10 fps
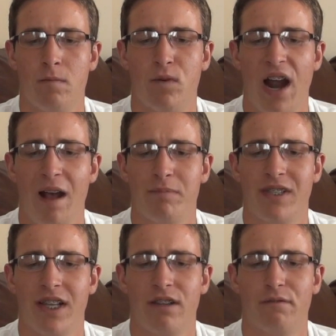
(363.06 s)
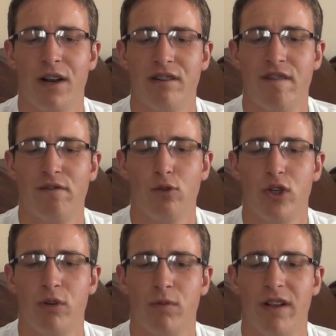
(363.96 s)
Perhaps then the French
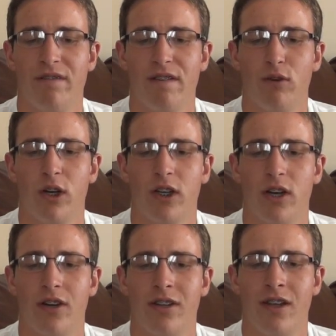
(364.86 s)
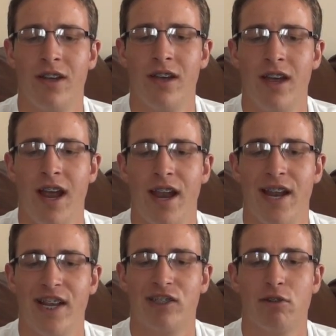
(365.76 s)
Revolution would have never occurred, and
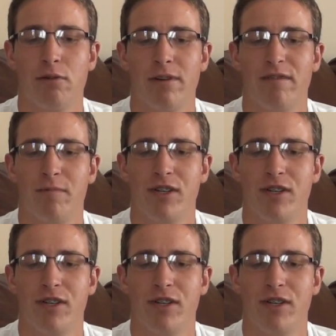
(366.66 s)
history would have been